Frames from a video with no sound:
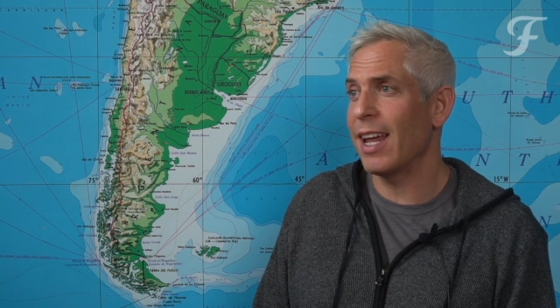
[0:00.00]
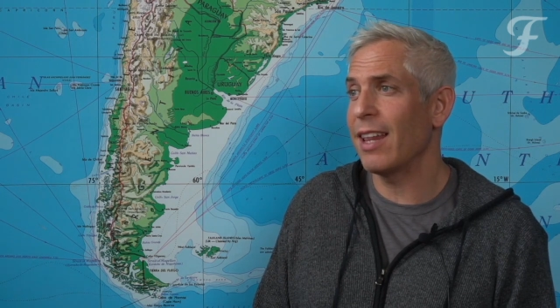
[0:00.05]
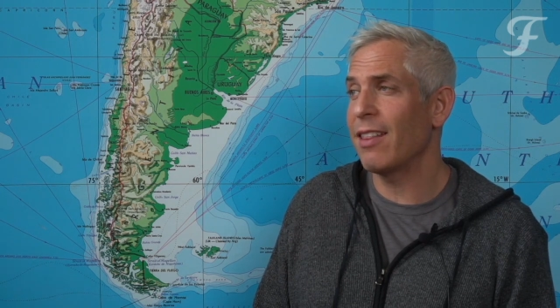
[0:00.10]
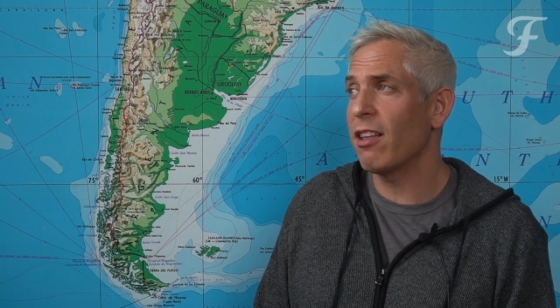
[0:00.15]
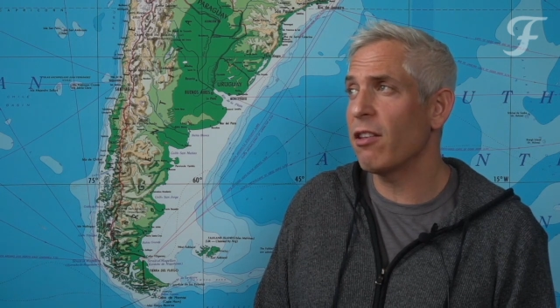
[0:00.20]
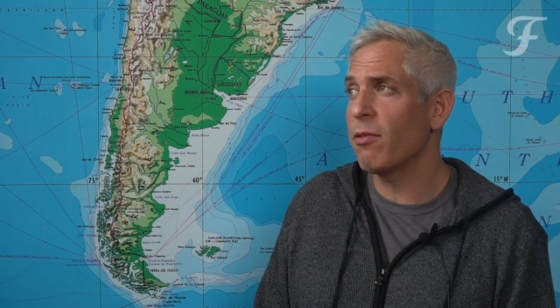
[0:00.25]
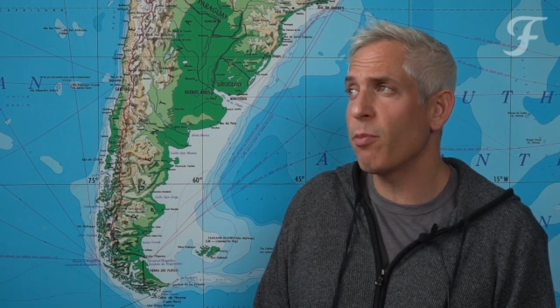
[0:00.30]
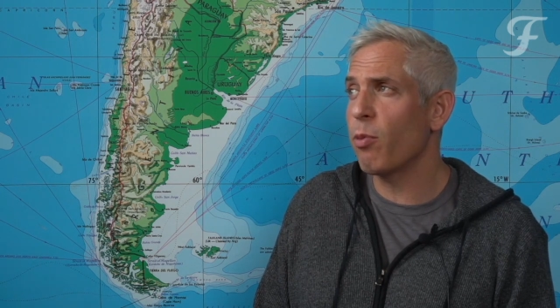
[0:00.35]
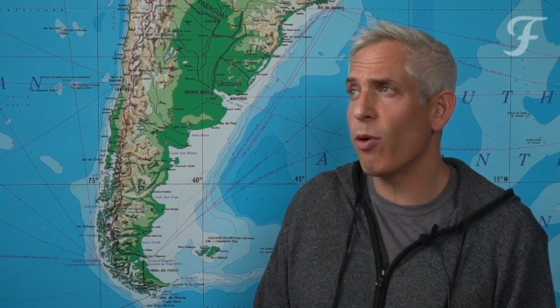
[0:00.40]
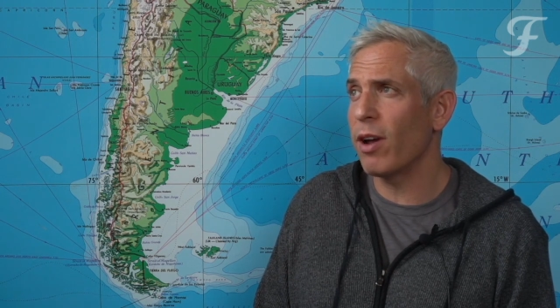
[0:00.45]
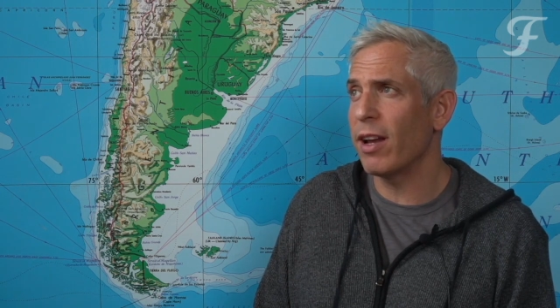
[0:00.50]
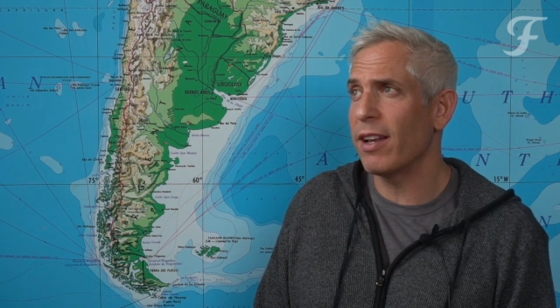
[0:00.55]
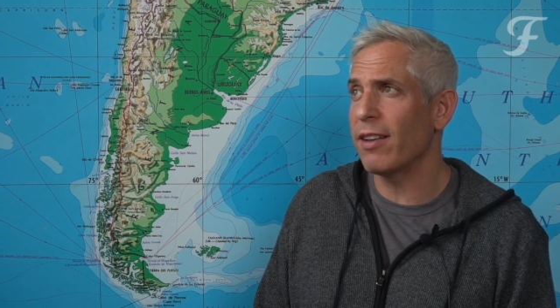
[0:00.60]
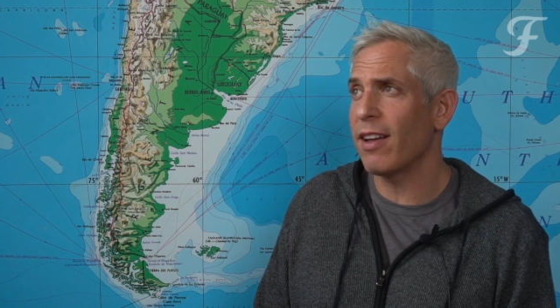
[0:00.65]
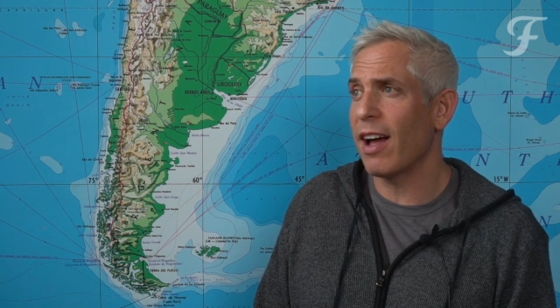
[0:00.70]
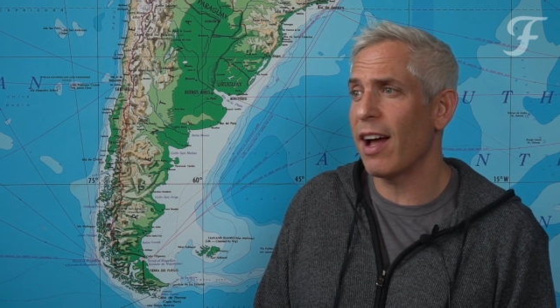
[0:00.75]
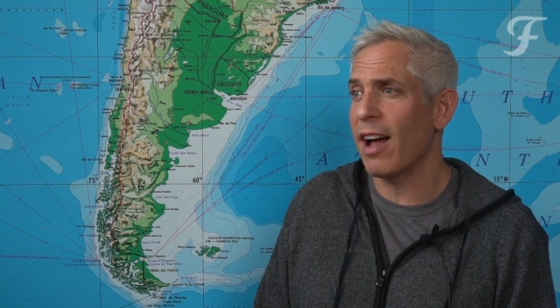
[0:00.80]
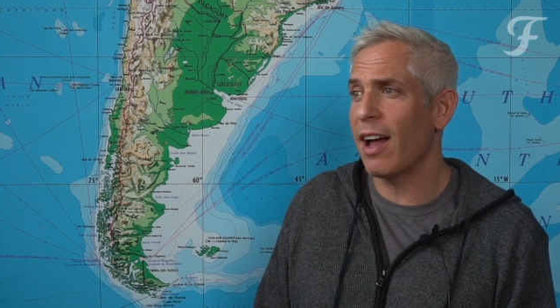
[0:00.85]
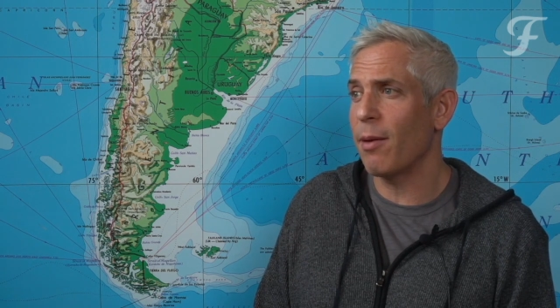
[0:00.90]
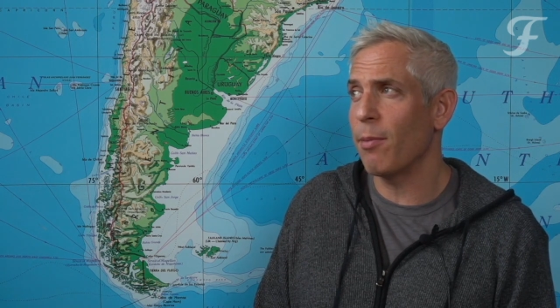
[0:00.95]
At this point in
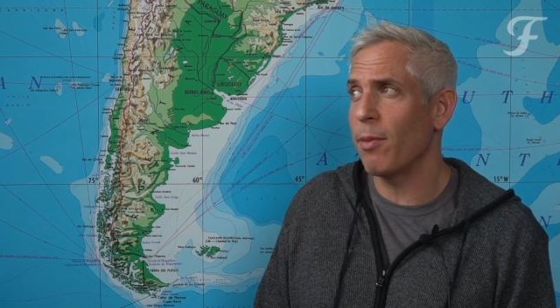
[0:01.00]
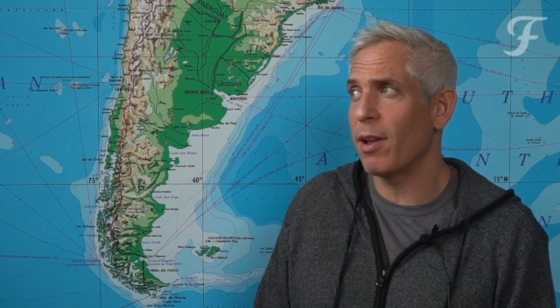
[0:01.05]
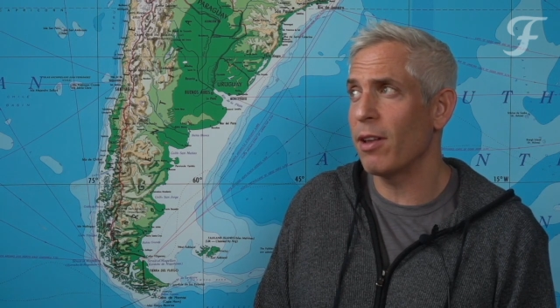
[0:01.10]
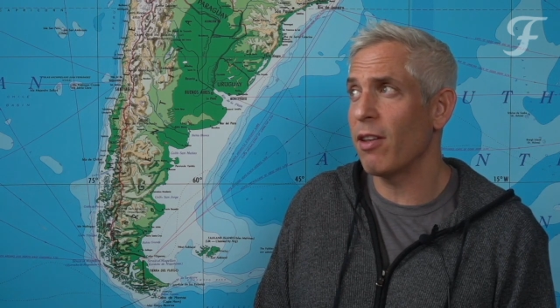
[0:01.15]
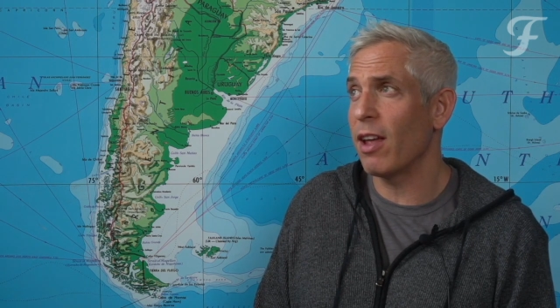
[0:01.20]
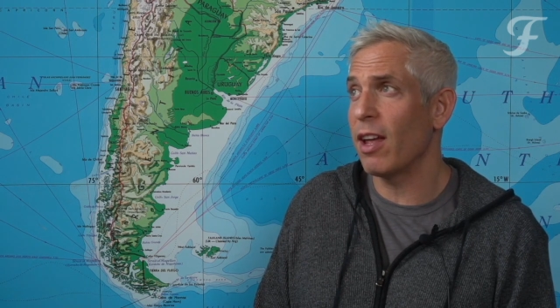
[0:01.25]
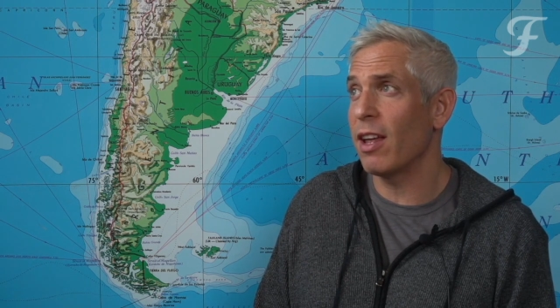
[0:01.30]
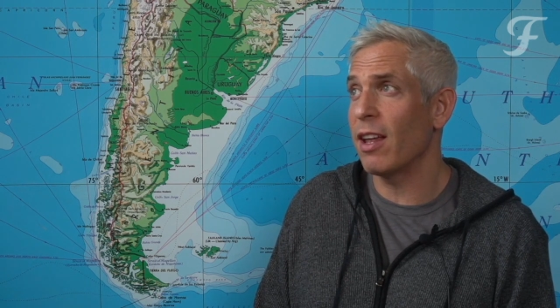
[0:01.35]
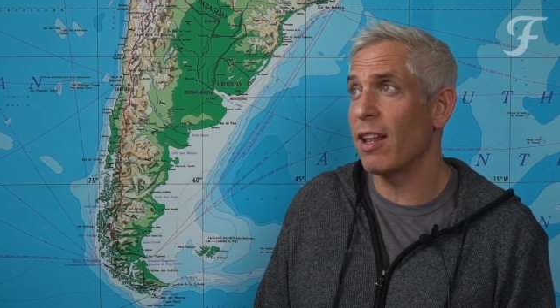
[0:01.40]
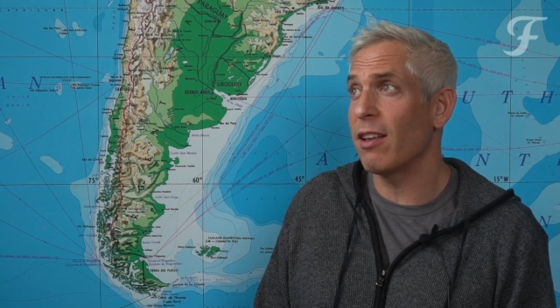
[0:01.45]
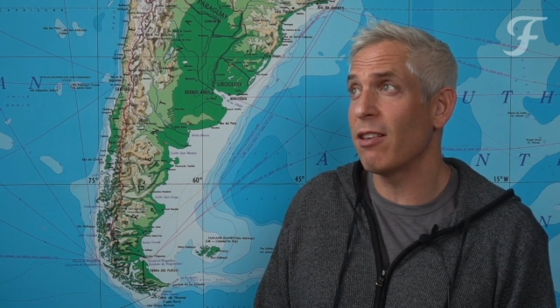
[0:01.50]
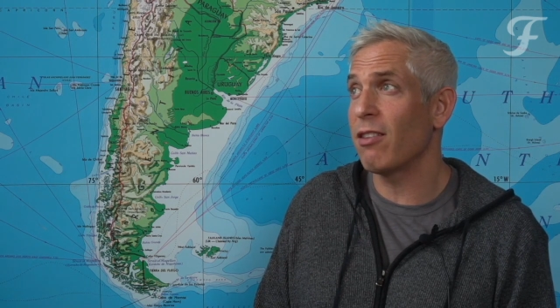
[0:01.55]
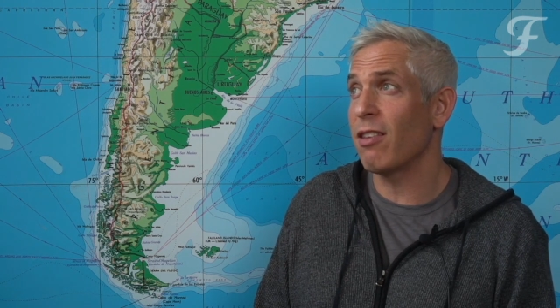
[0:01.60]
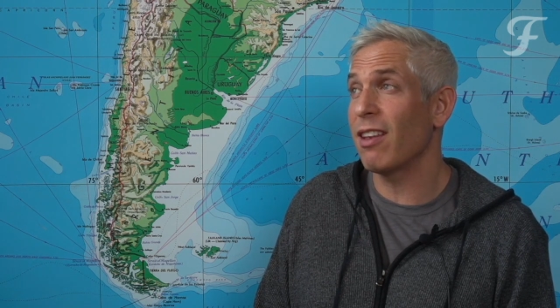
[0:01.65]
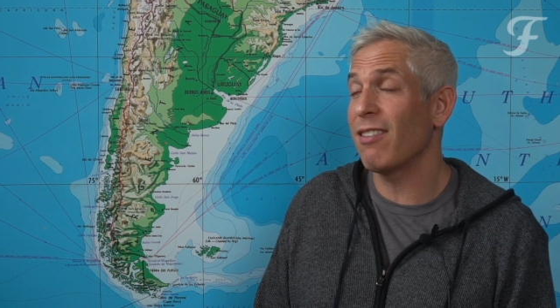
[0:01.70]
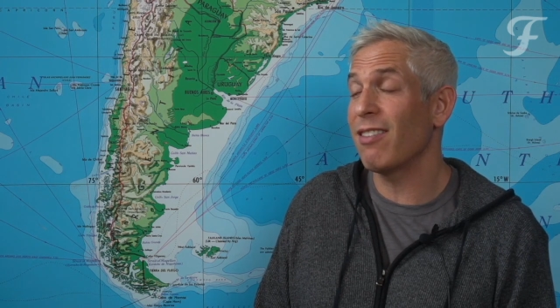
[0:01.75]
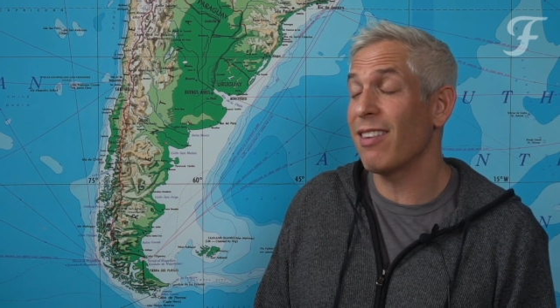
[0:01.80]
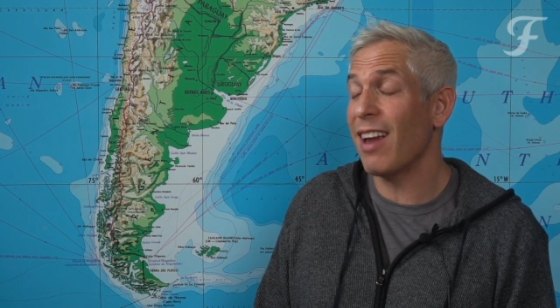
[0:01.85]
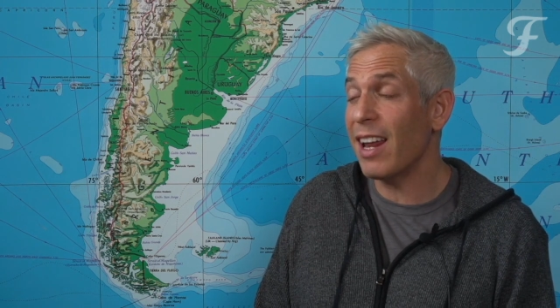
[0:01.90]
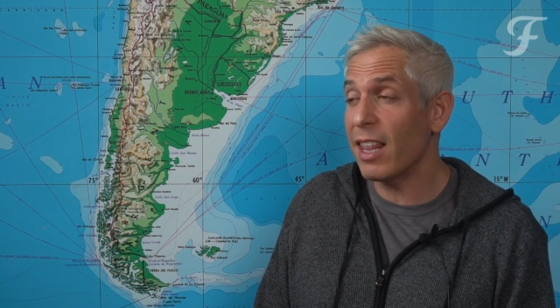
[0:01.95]
time,
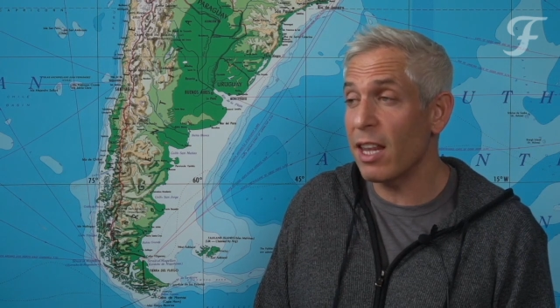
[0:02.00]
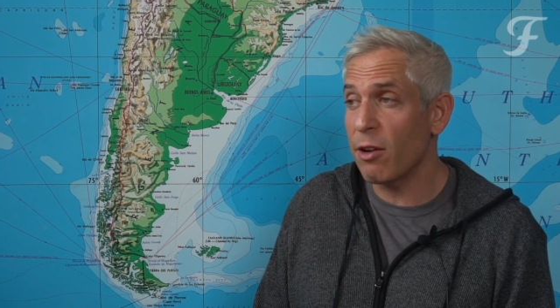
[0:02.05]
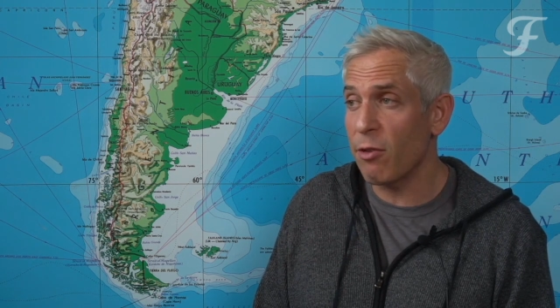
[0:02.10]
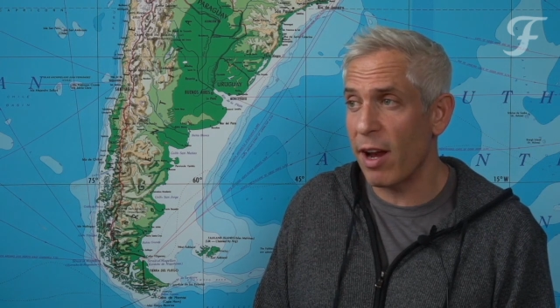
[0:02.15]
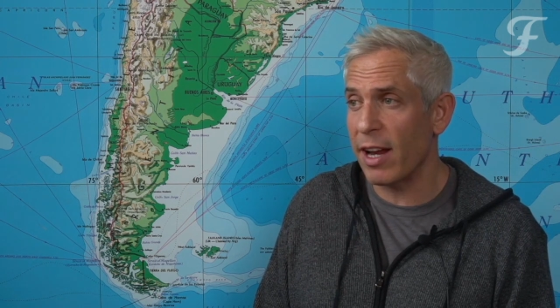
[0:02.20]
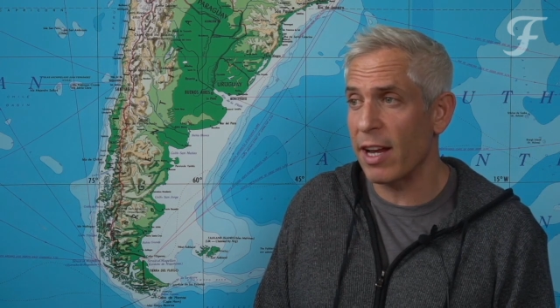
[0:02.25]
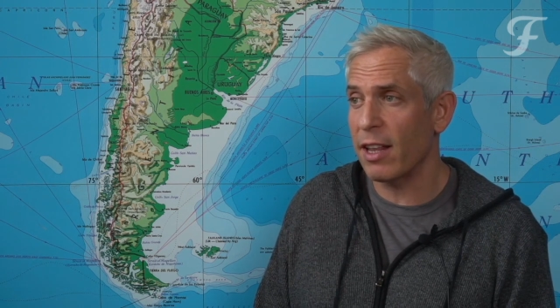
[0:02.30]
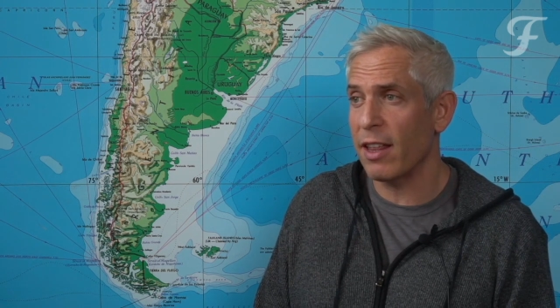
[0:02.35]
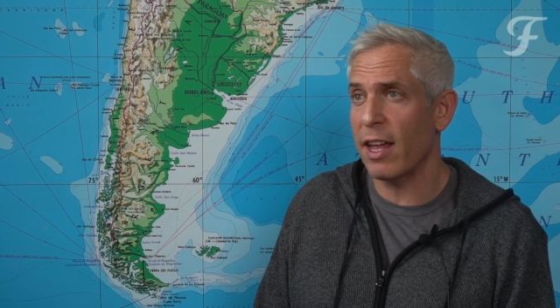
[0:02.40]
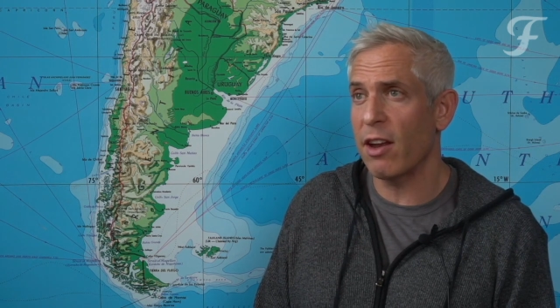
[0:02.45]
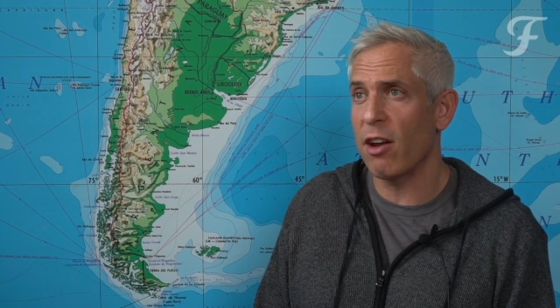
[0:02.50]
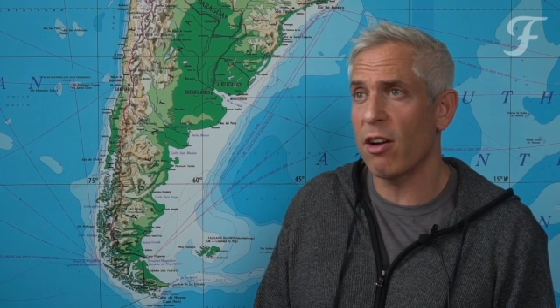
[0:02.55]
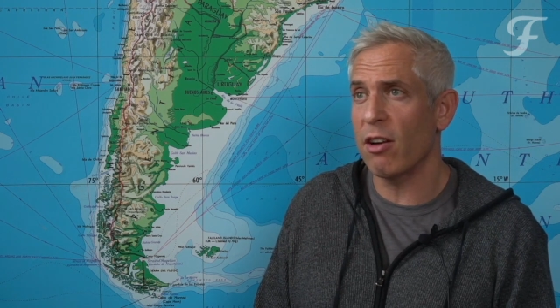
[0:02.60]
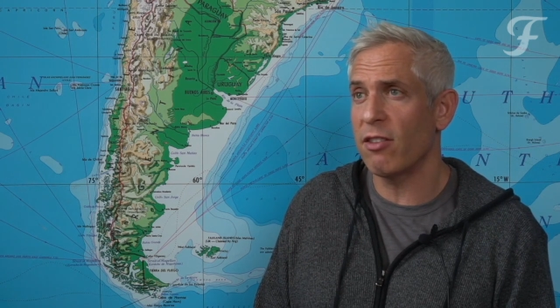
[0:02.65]
it's tightly regulated